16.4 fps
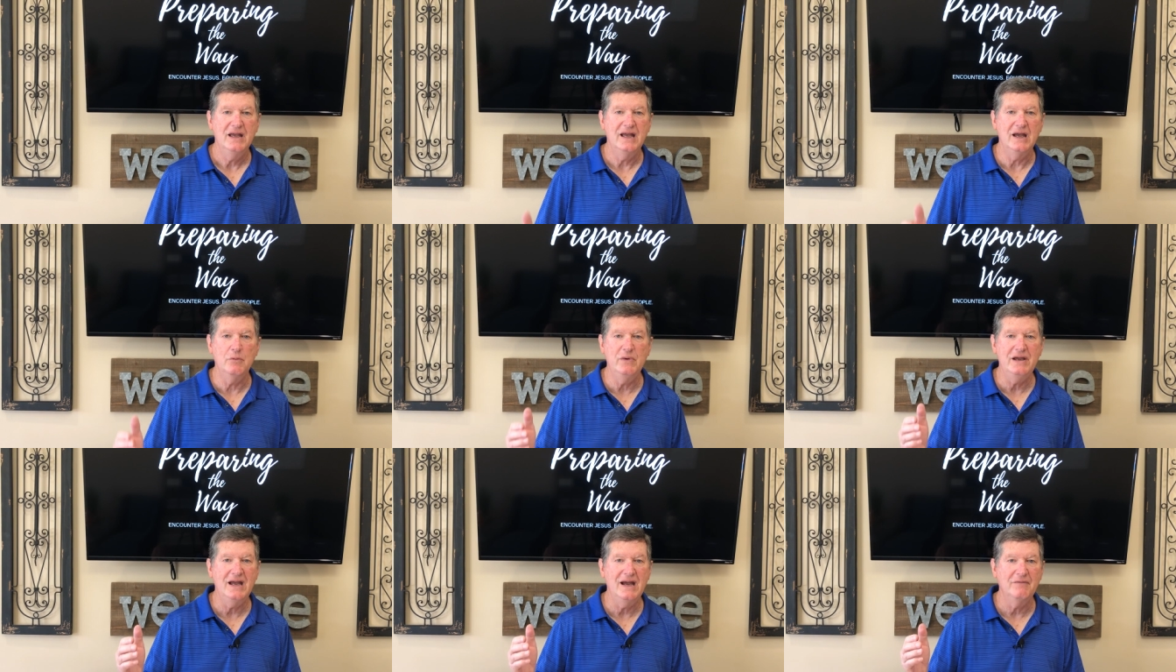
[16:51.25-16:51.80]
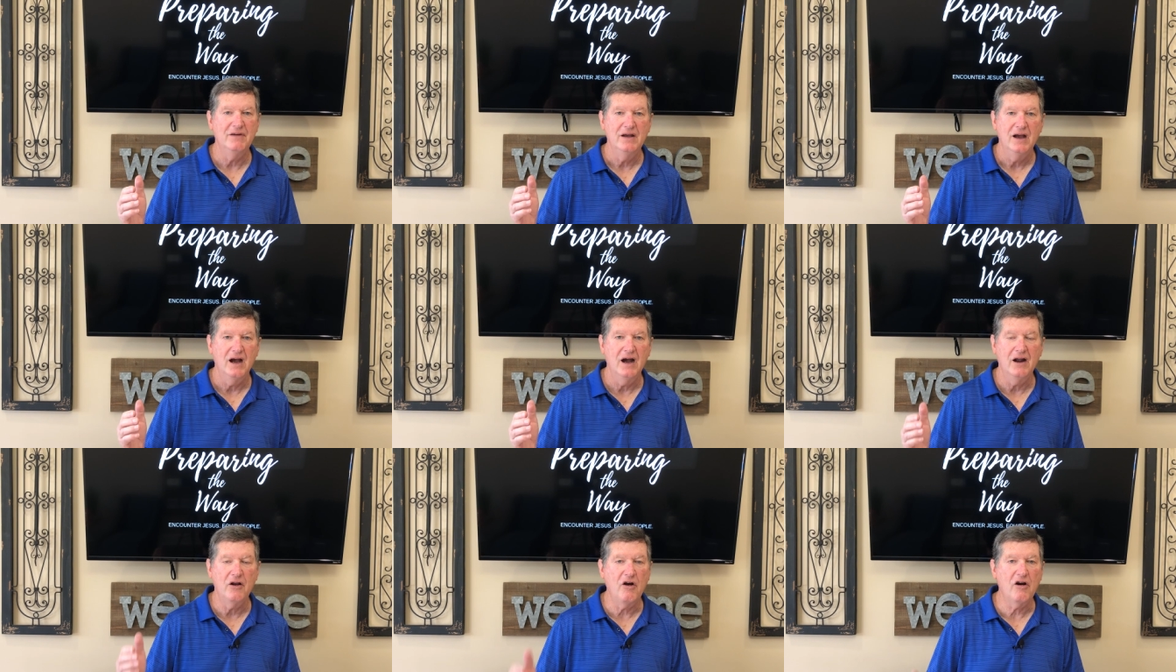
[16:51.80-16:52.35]
and we have
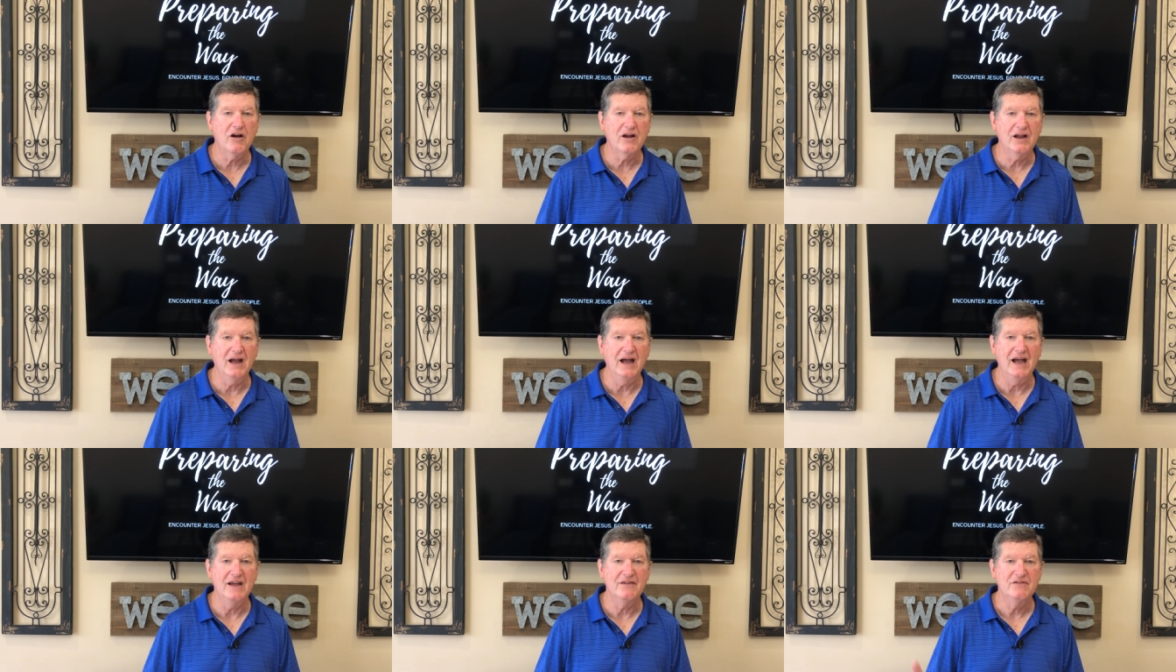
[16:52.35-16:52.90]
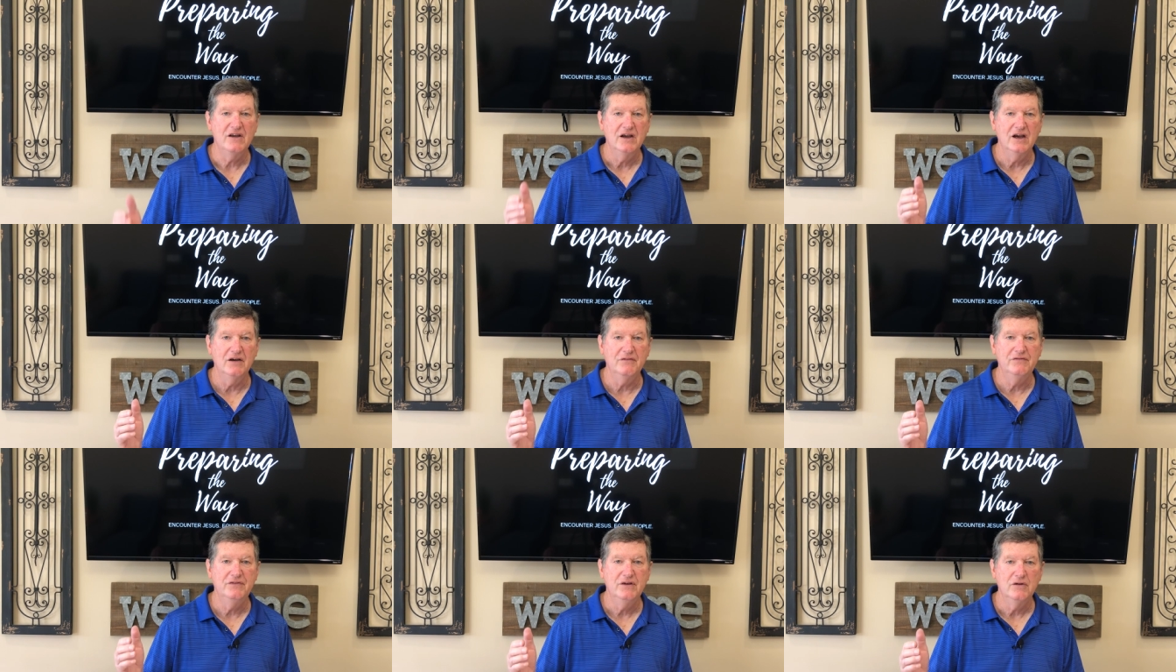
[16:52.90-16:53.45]
an archive
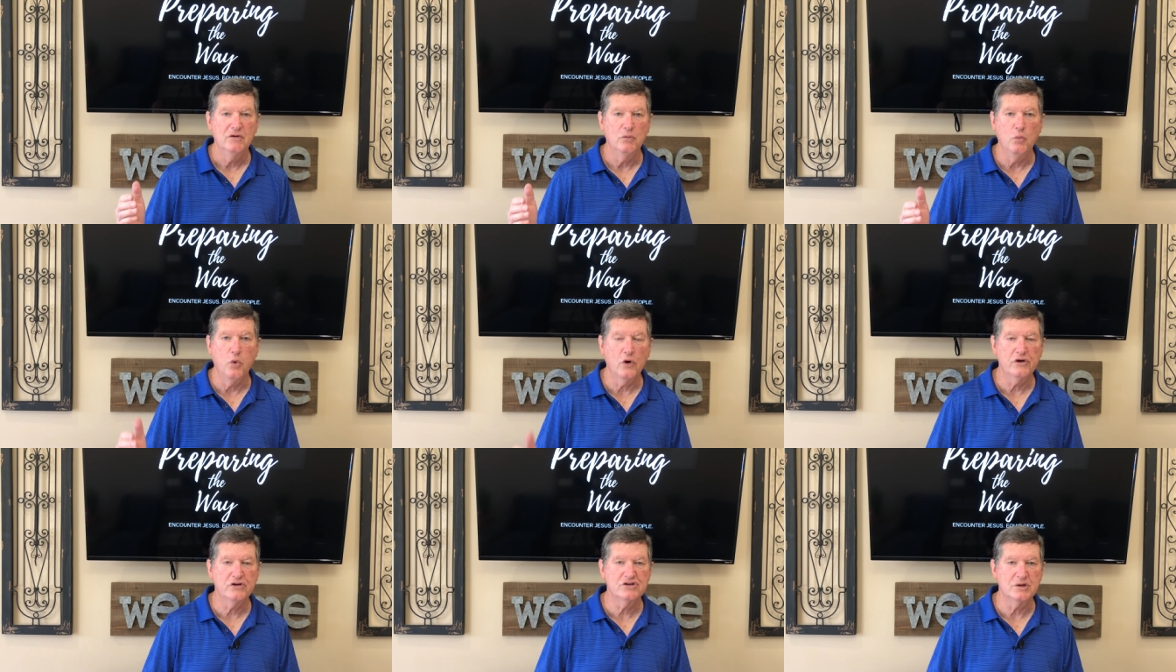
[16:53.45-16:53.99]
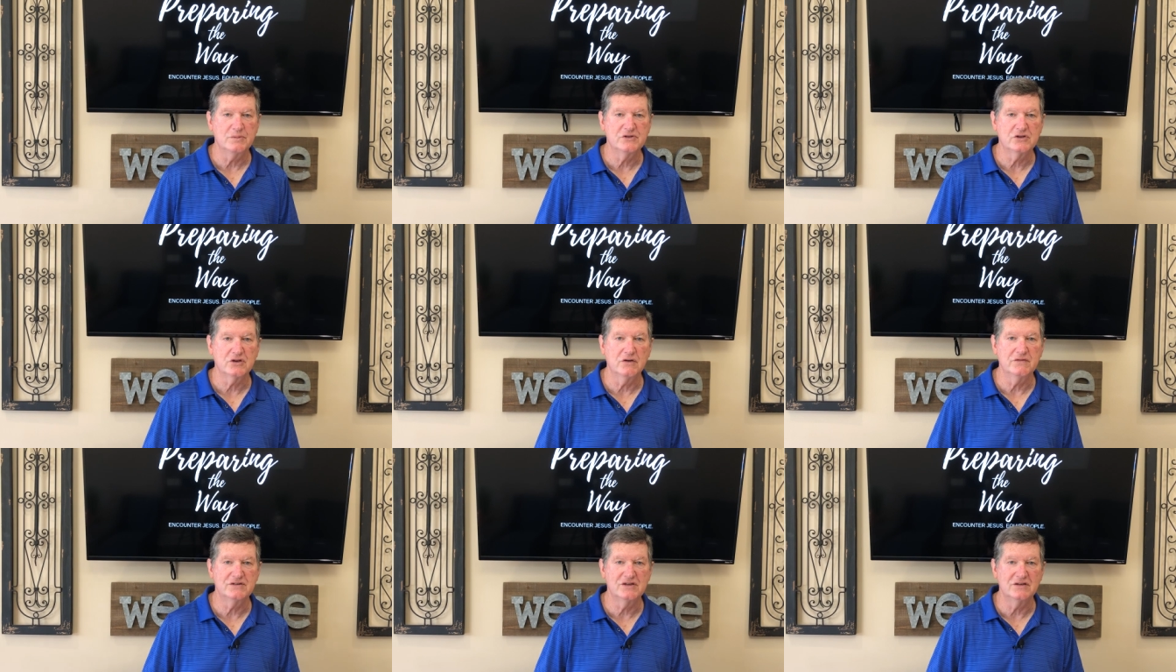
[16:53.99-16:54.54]
of worship
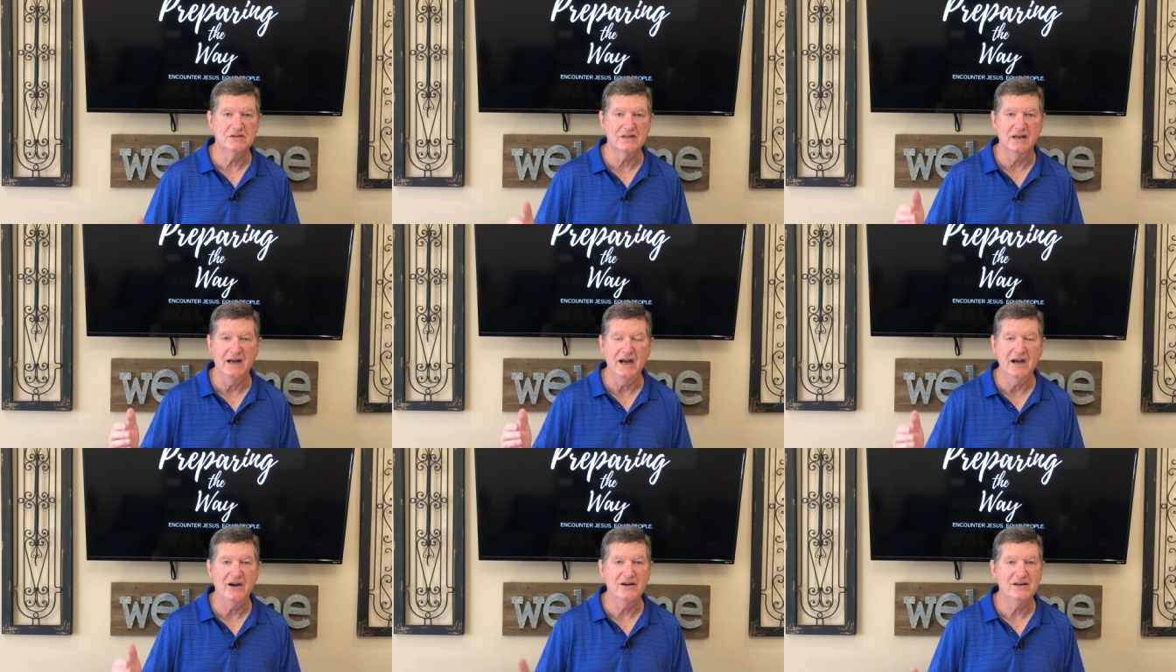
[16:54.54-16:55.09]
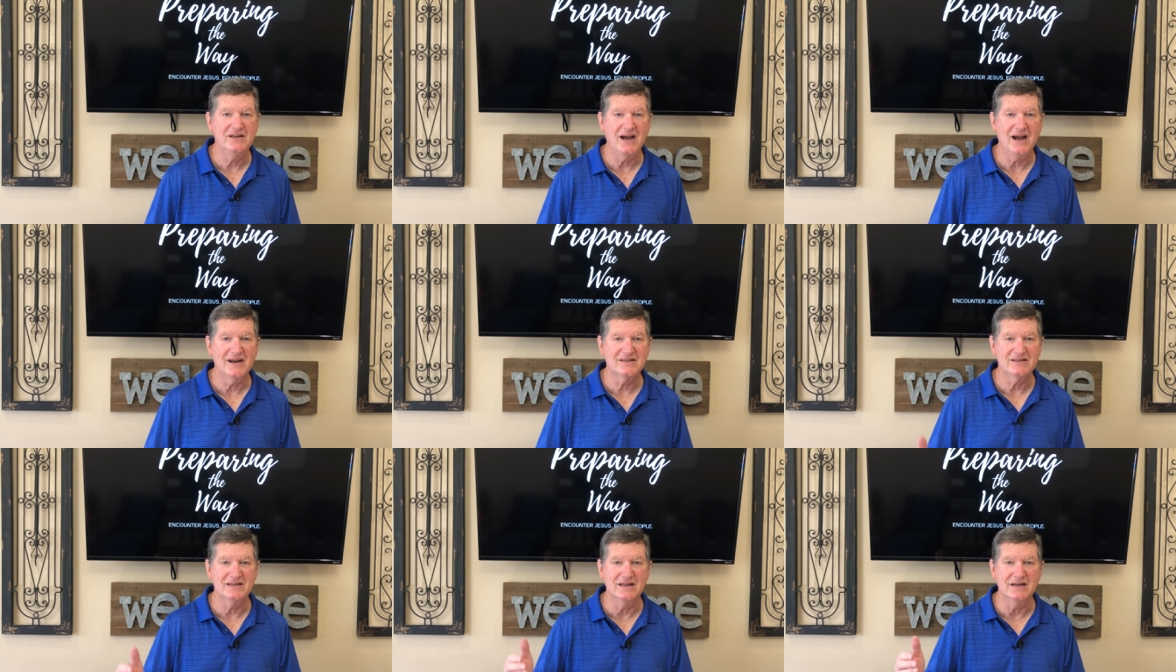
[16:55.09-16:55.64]
services that Aaron
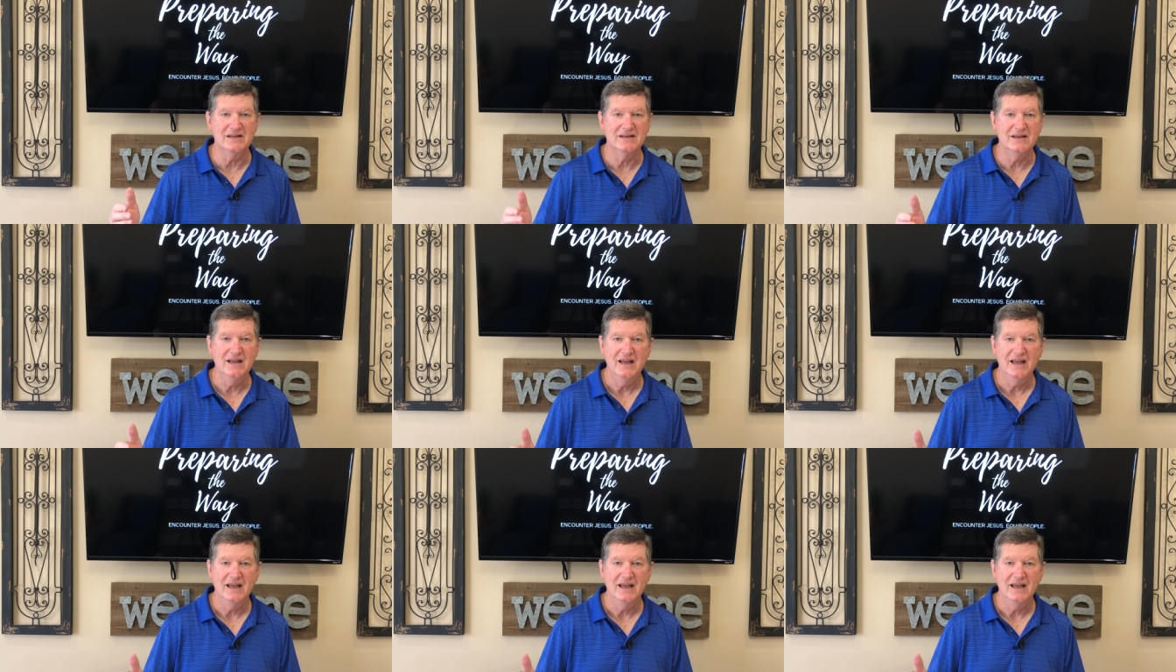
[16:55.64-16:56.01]
Doxey and,